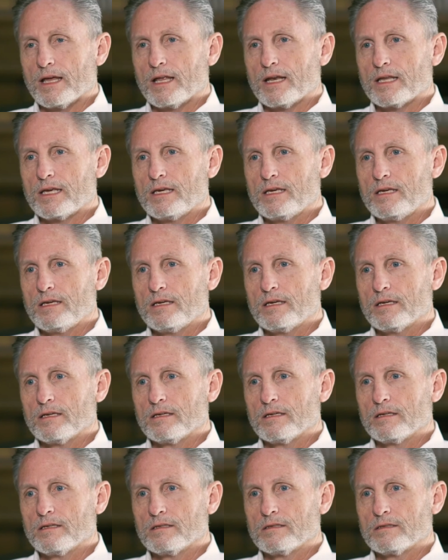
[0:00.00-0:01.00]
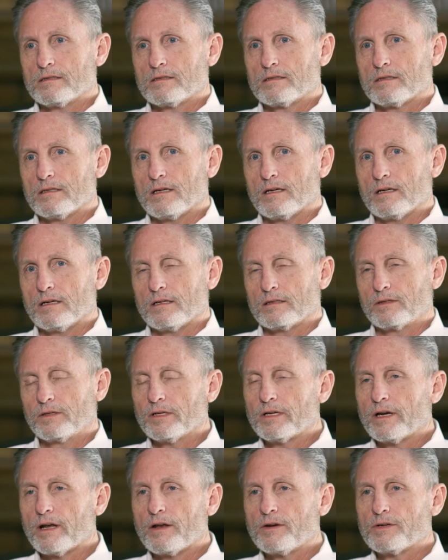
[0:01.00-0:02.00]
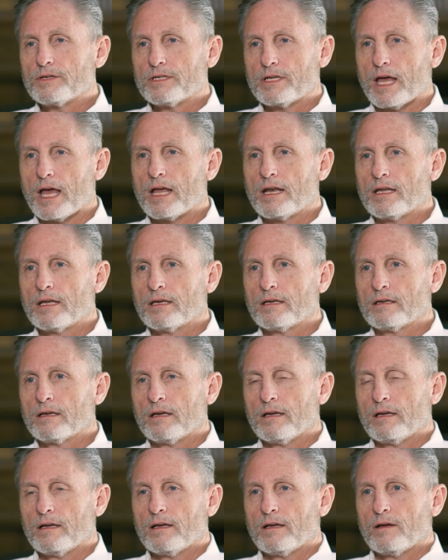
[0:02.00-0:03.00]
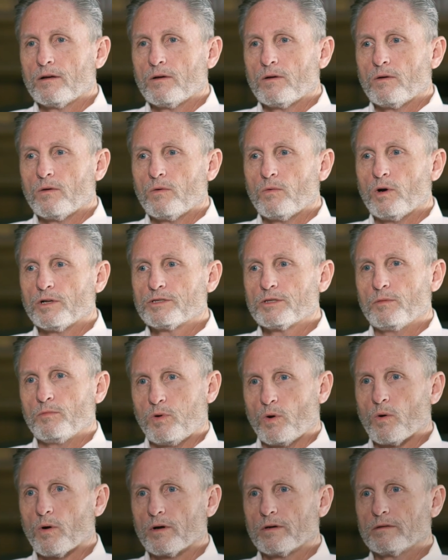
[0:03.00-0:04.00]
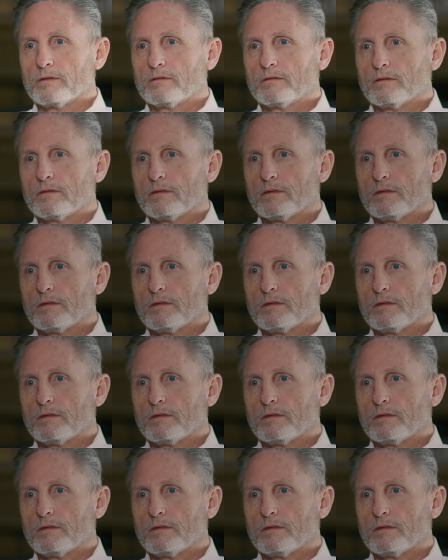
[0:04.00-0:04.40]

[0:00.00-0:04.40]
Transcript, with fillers: And he is uh, good at understanding what's important